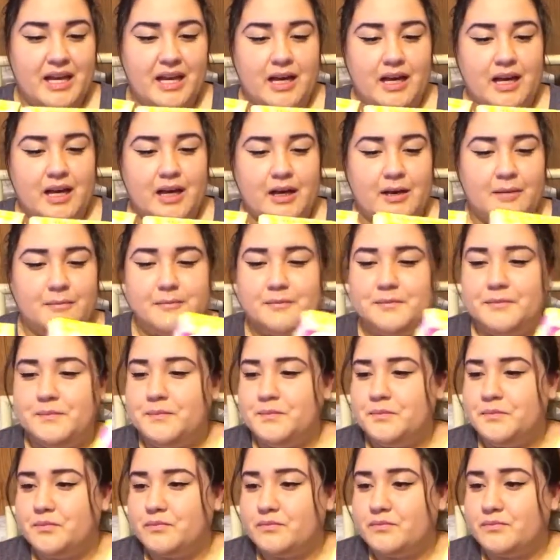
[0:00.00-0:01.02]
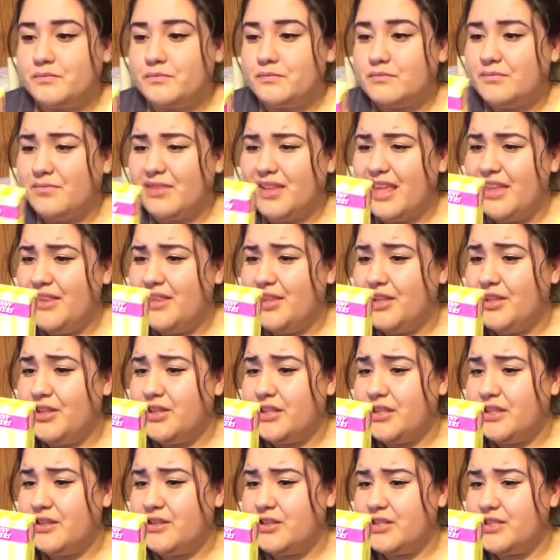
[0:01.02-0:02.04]
Then
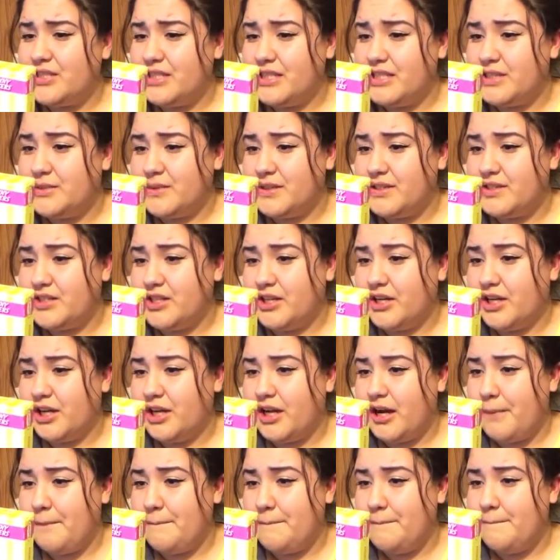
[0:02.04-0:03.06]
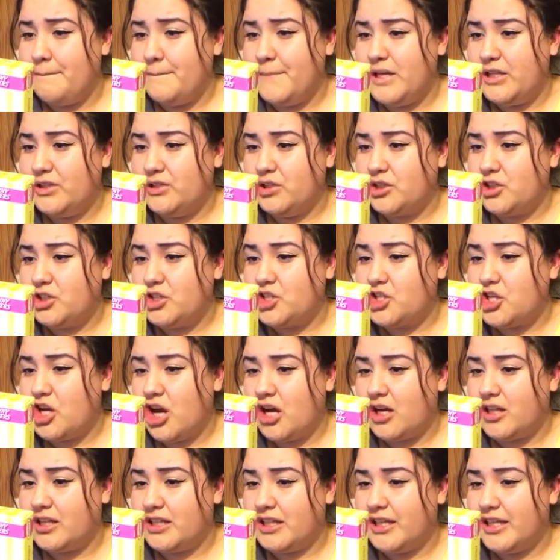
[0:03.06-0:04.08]
there's these ones. They're milk
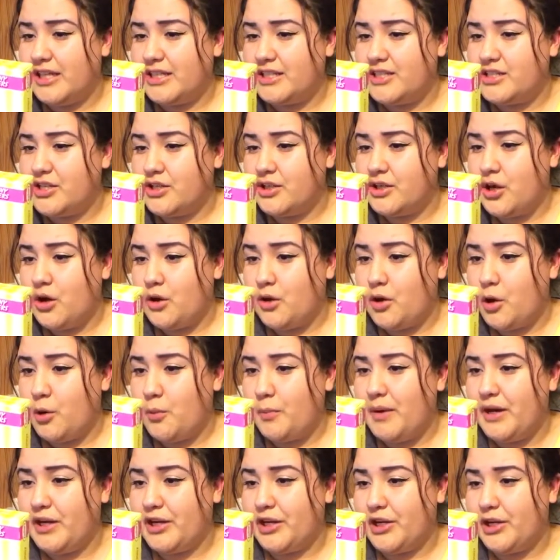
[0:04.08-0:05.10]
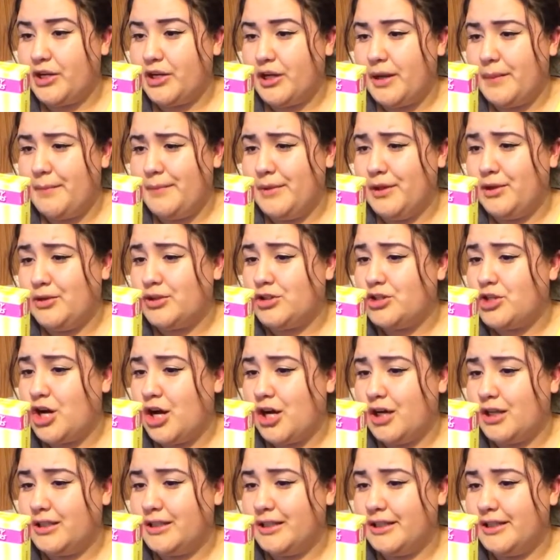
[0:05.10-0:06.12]
chocolate, cocoa butter, milk
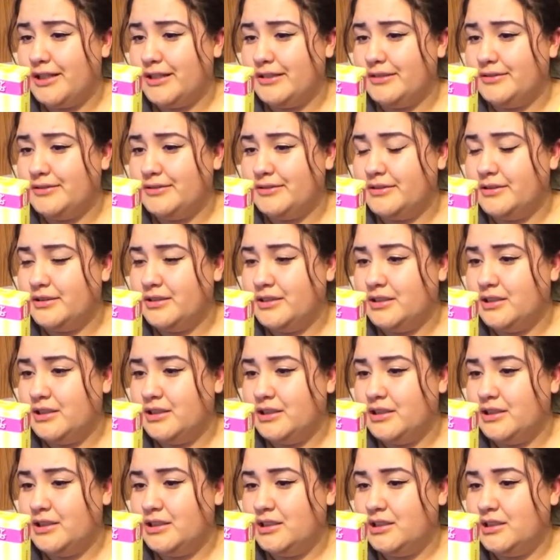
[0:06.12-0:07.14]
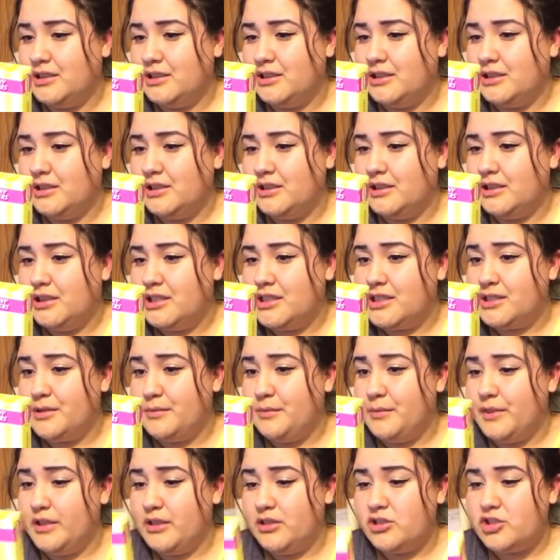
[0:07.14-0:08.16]
chocolate. So
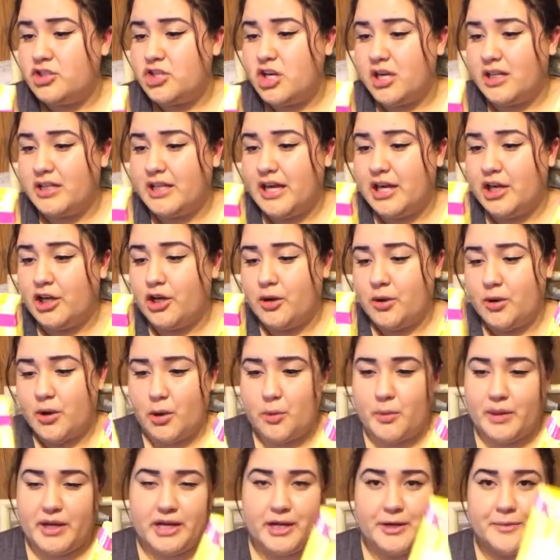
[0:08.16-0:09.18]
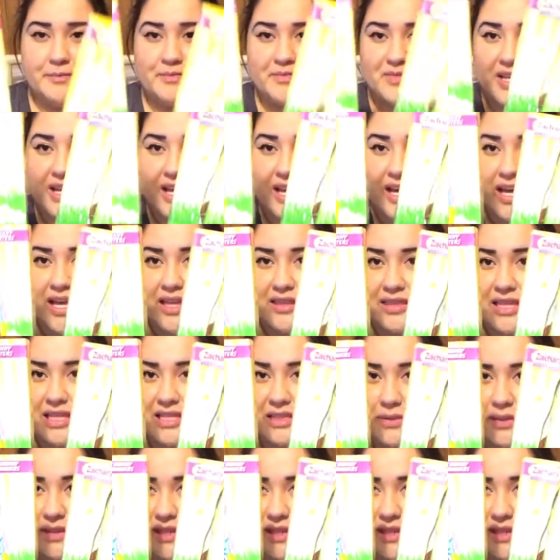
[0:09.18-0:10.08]
milk chocolate and cocoa butter. That's